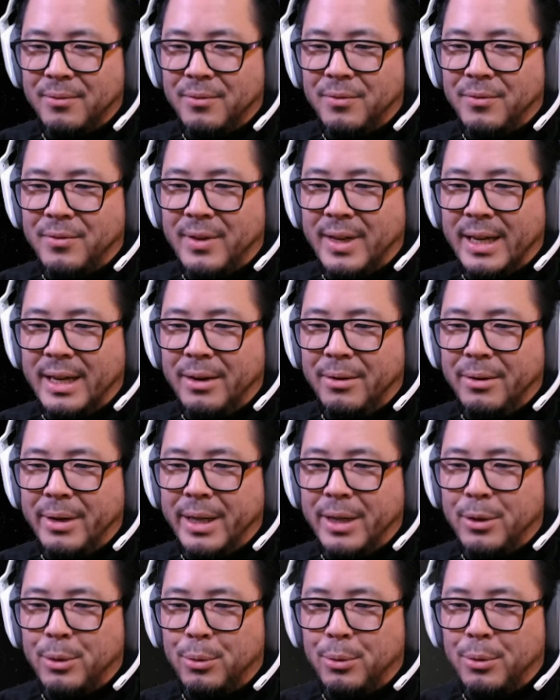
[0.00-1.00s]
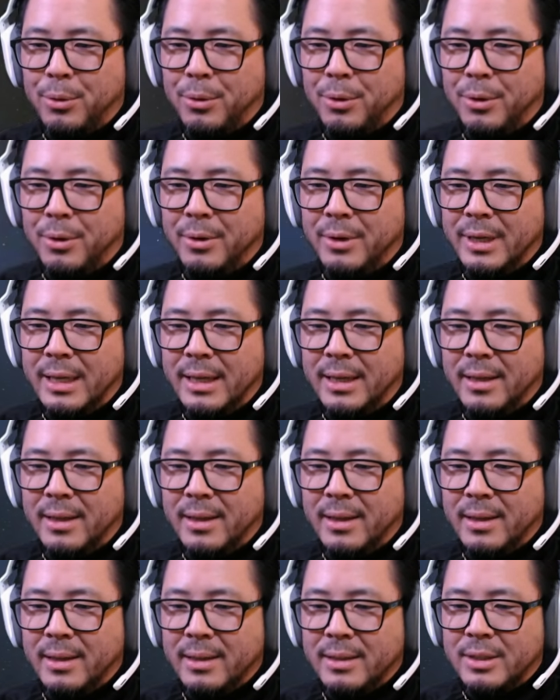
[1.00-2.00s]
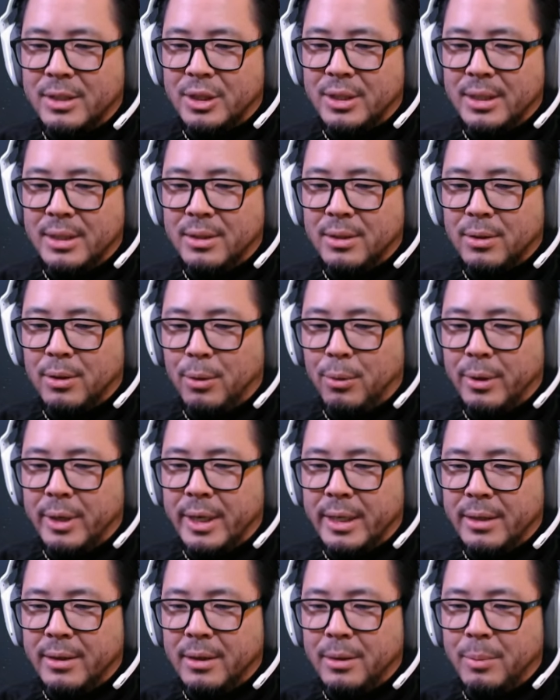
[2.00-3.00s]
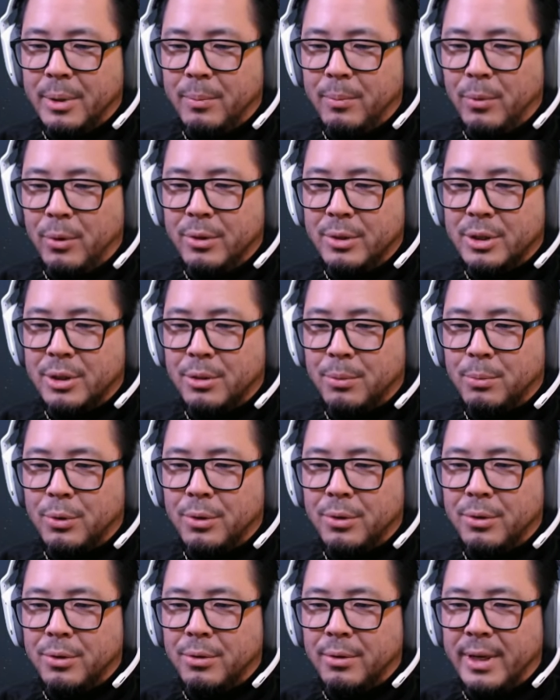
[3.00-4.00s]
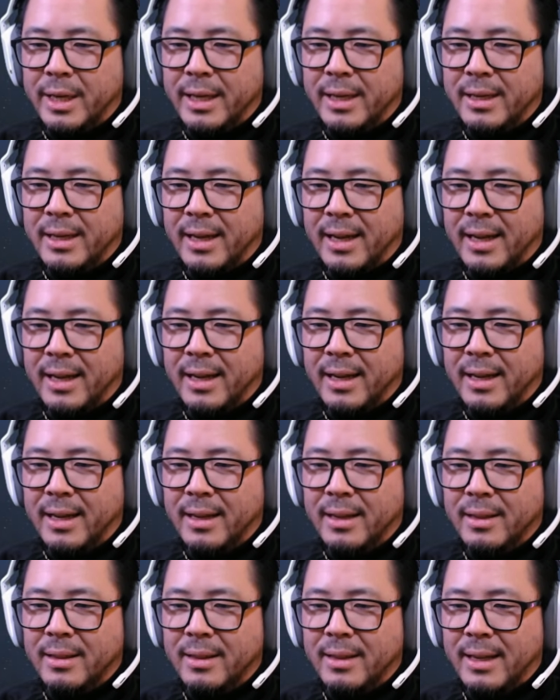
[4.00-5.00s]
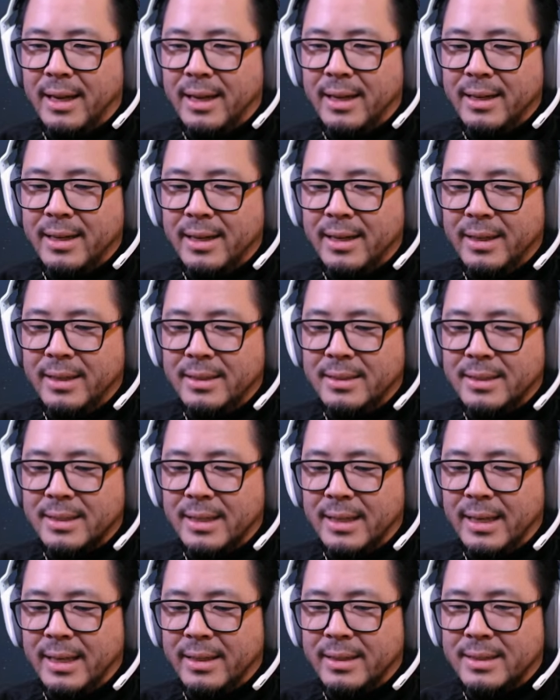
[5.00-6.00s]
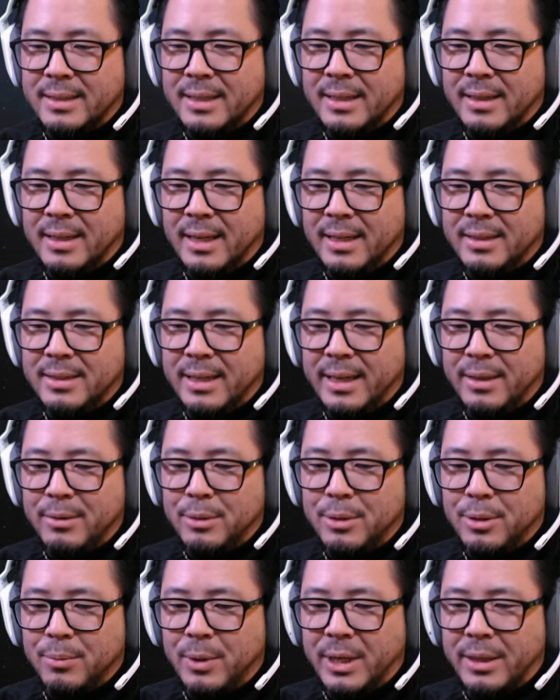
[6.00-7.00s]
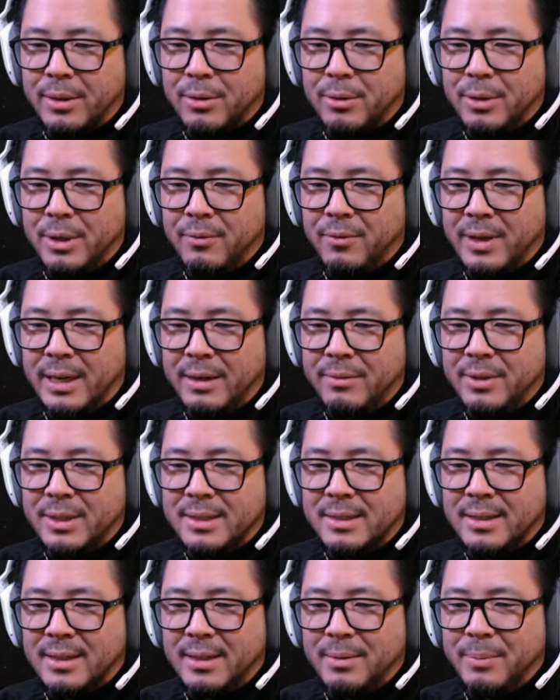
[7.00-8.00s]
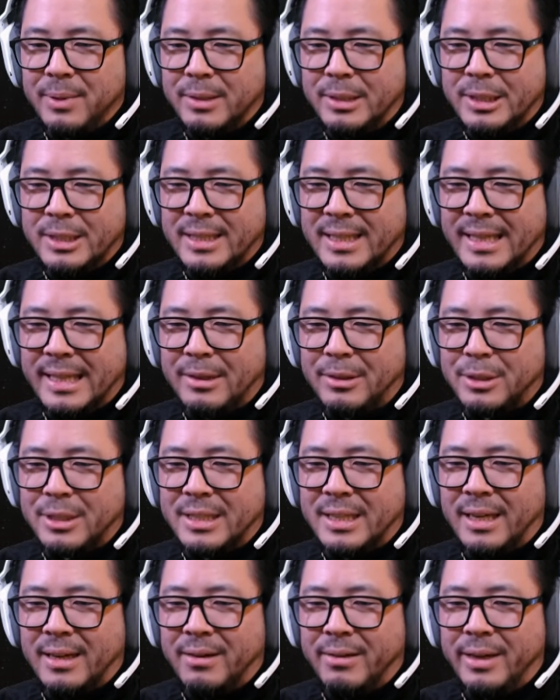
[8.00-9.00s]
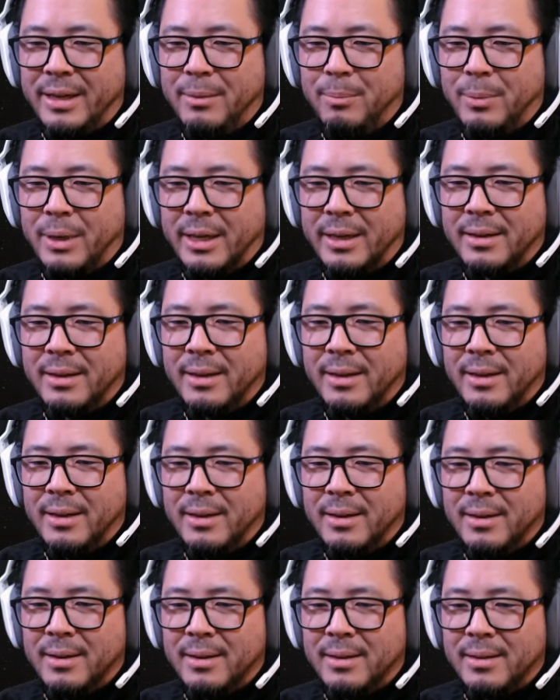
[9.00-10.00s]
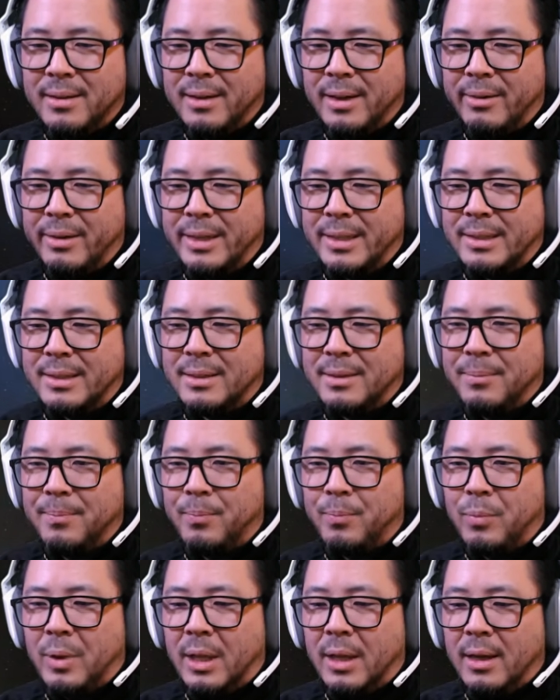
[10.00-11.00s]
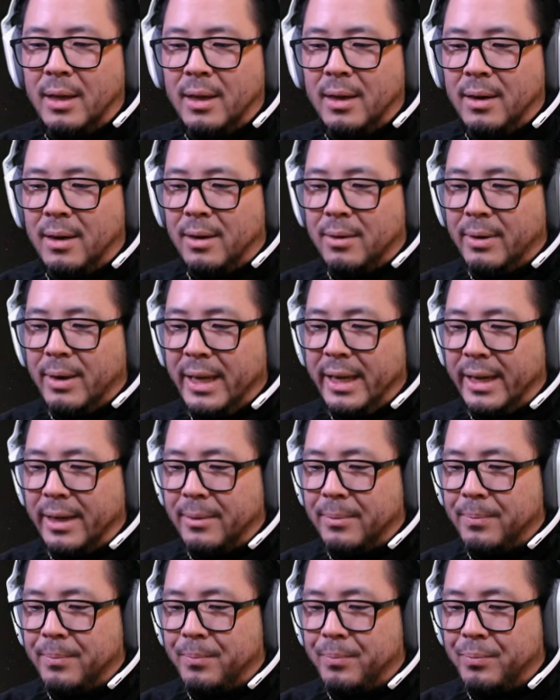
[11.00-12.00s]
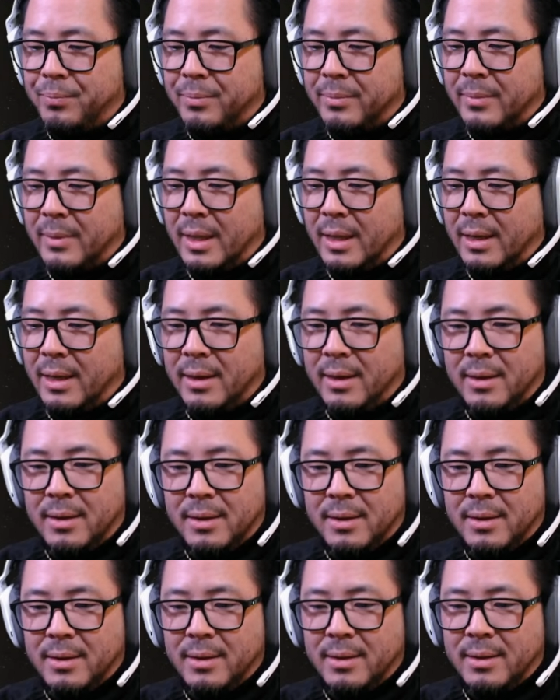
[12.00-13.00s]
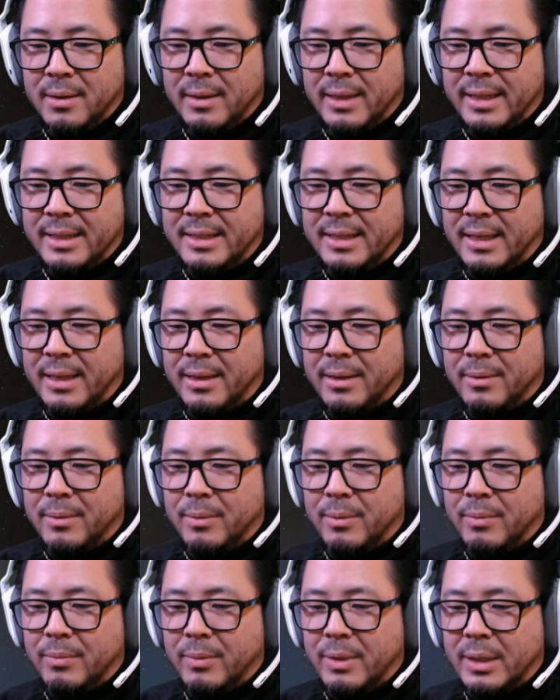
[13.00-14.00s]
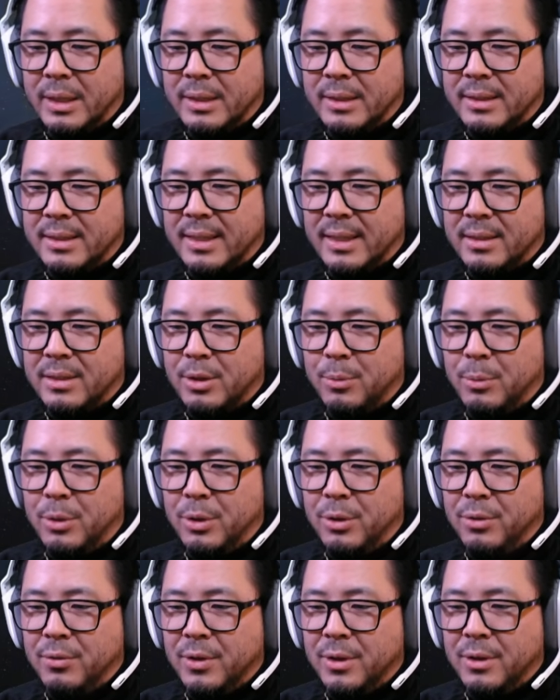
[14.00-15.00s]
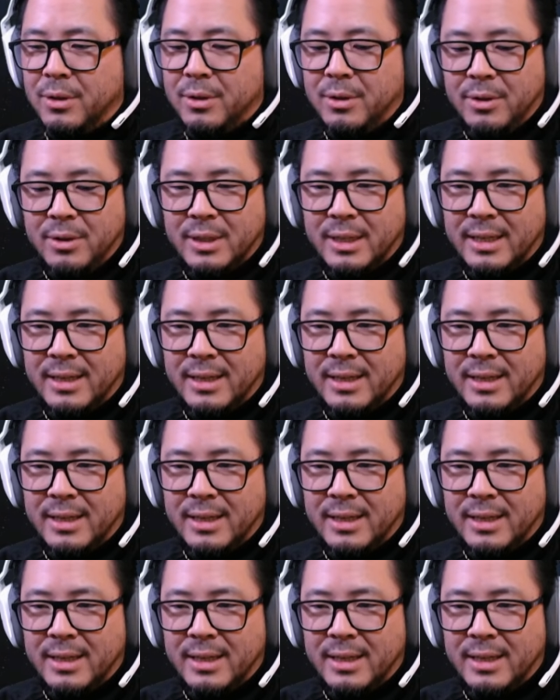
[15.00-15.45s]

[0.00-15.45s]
Very cool. Just need to lower it a little bit more, so prograde, and that is it. Let's get that down to what, 35 this time? Just a little scary, but there it is. All right, that's it. Set to maneuver.